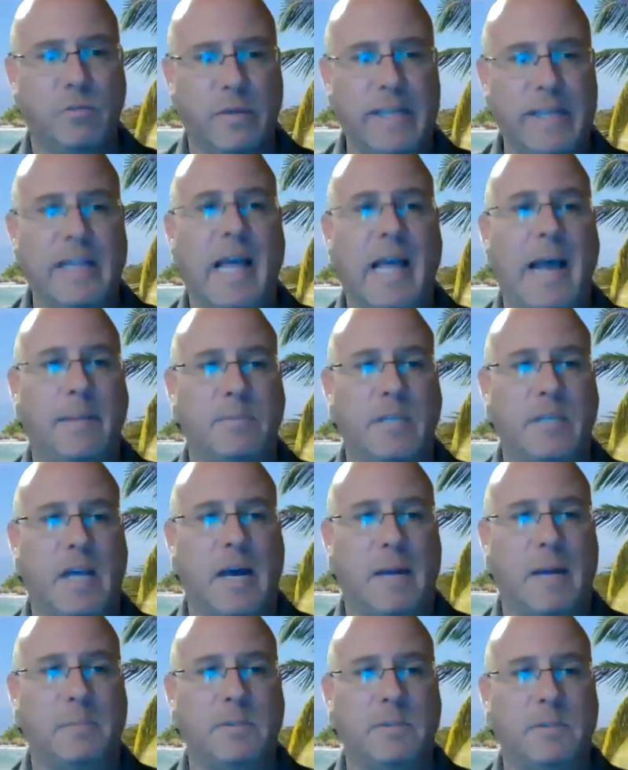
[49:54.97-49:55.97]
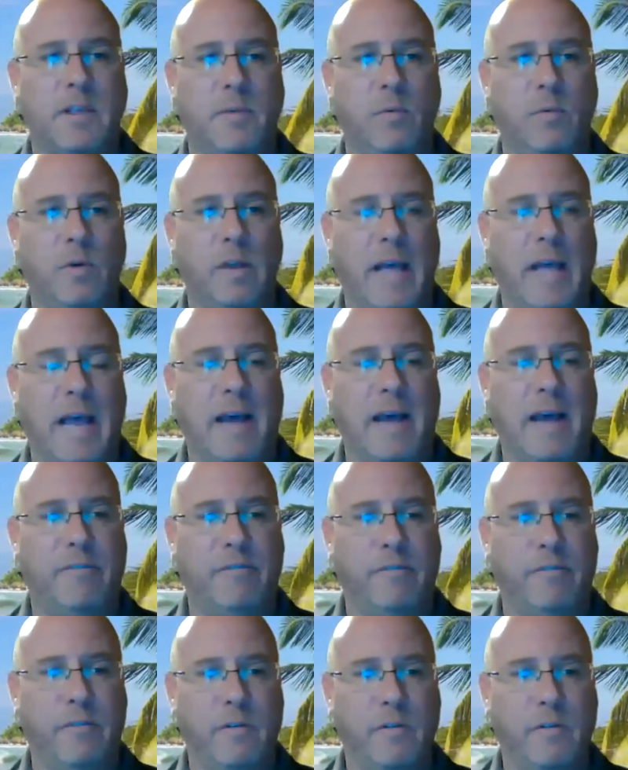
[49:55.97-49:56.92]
3 laptops that will have